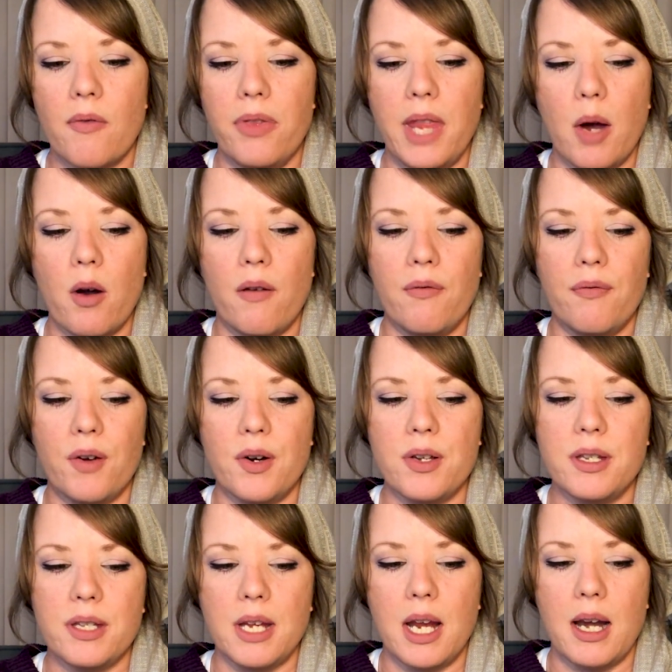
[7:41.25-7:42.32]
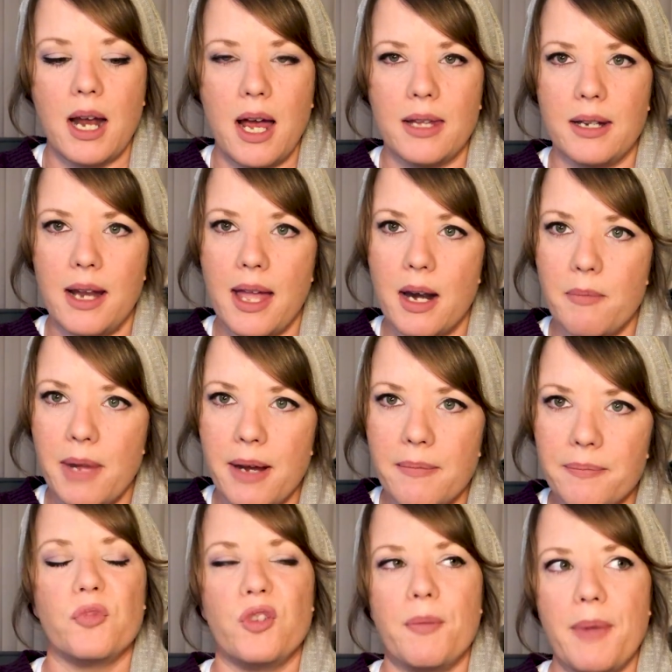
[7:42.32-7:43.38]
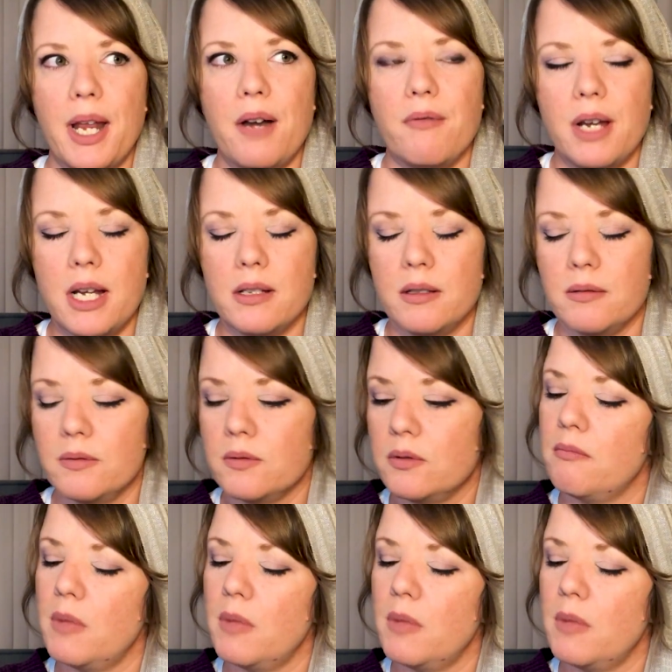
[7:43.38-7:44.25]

they were first seen as an enemy for many reasons.